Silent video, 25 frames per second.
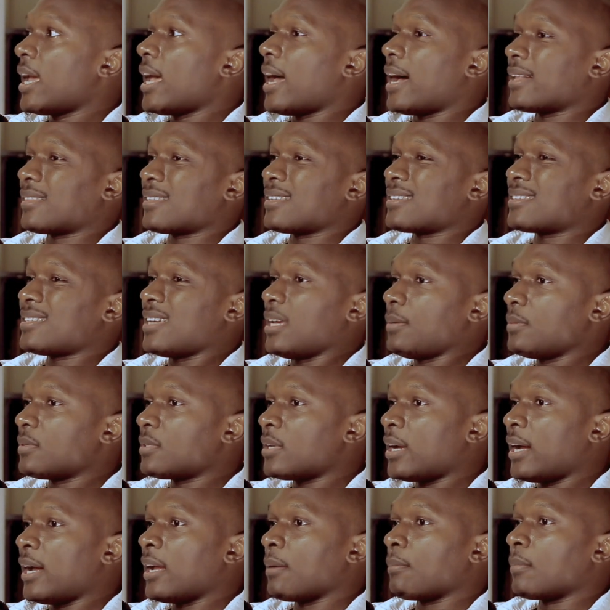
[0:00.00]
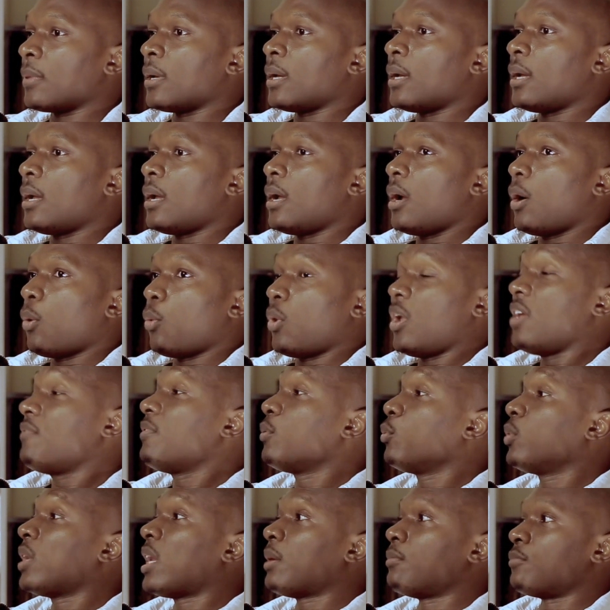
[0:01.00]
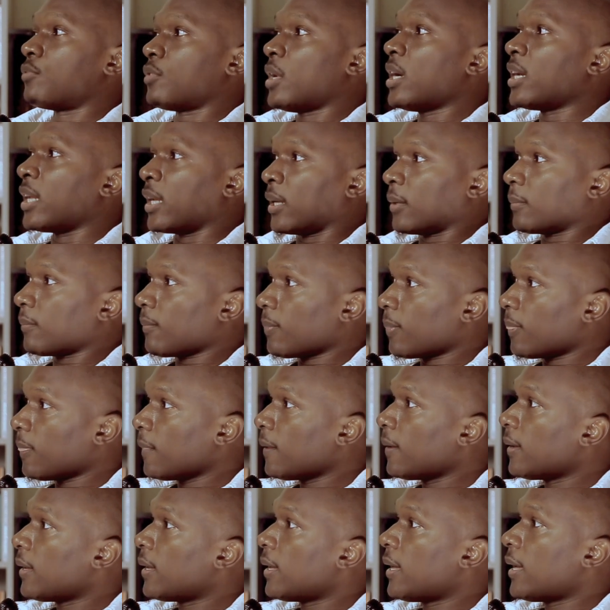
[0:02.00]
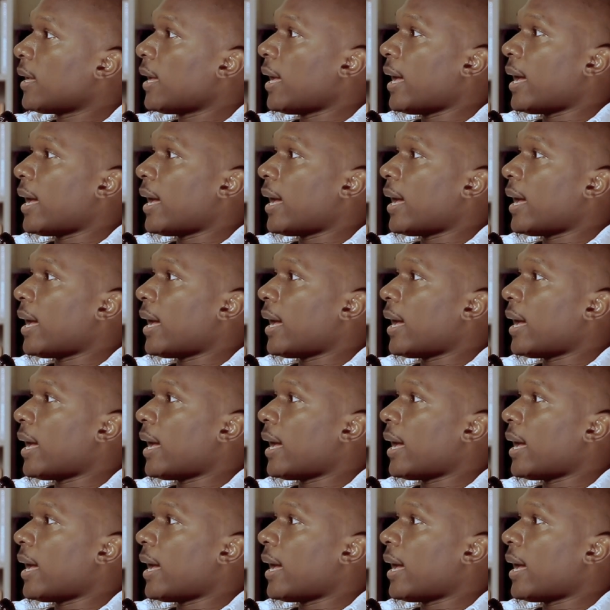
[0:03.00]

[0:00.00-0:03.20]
At the same time, even when I'm running, when